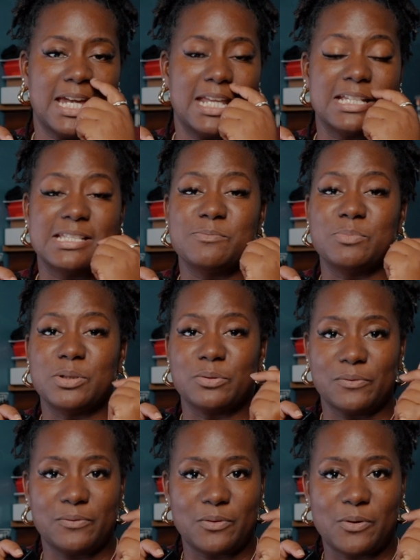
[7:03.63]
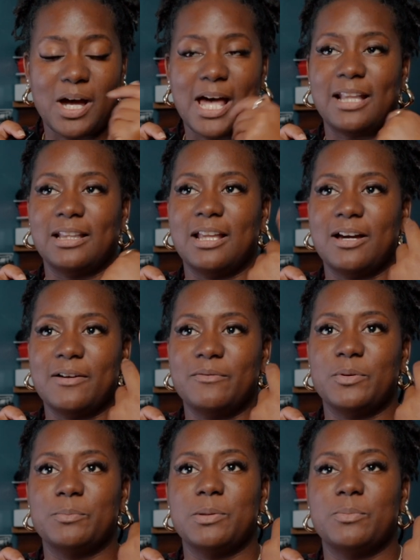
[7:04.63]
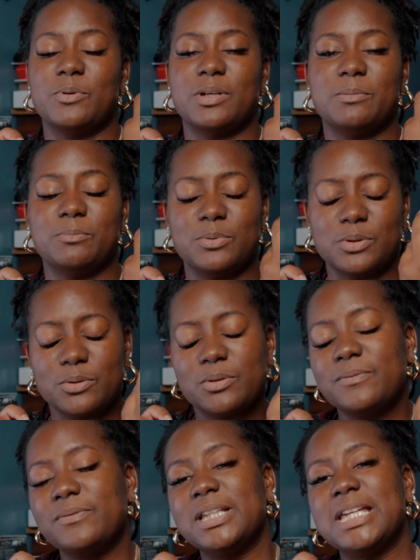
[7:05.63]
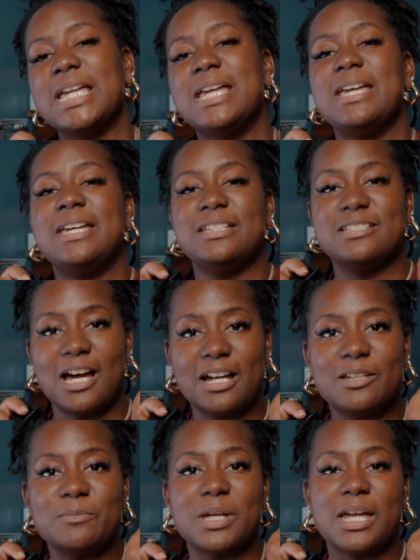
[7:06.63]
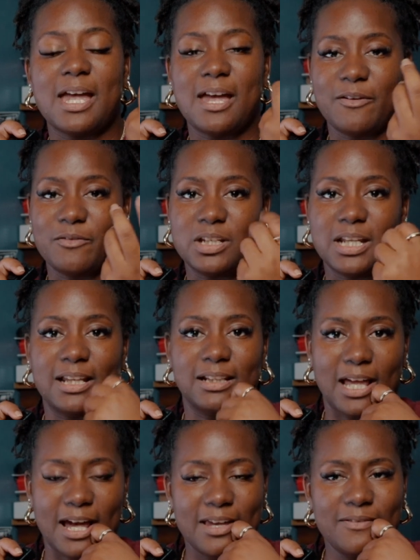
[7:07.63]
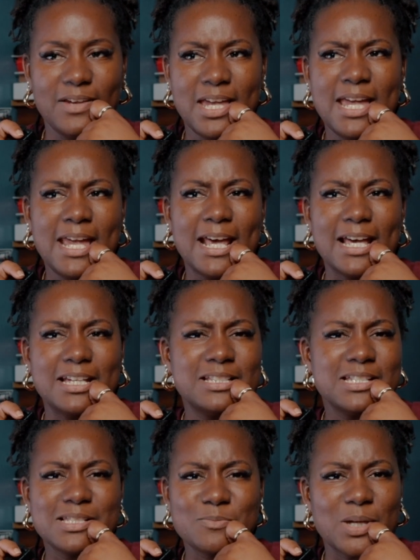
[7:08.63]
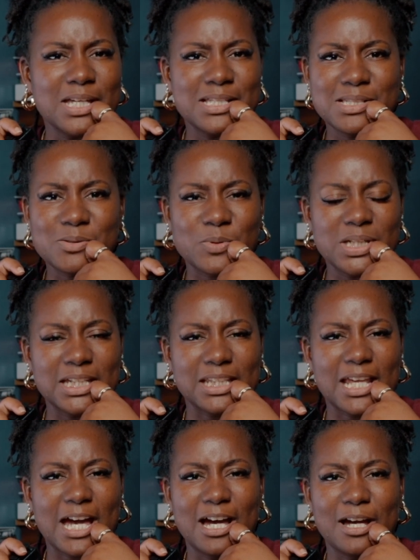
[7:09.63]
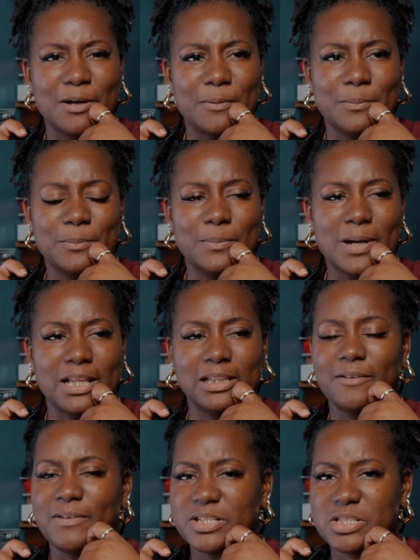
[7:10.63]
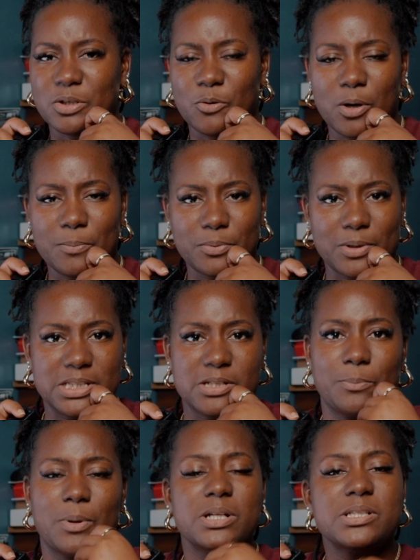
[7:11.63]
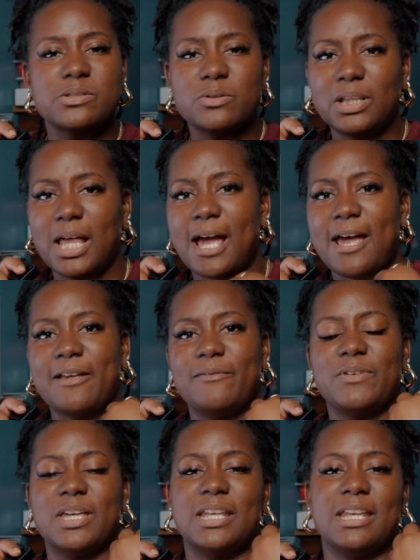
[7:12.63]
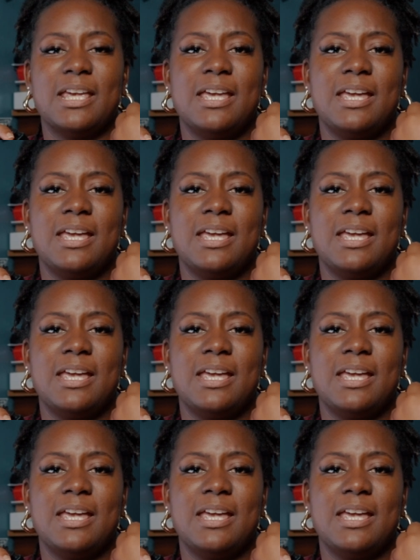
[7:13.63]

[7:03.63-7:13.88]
and it's beautiful. I love when people can beautifully document everyday life and just make it sweet. I love how she incorporates her personal life and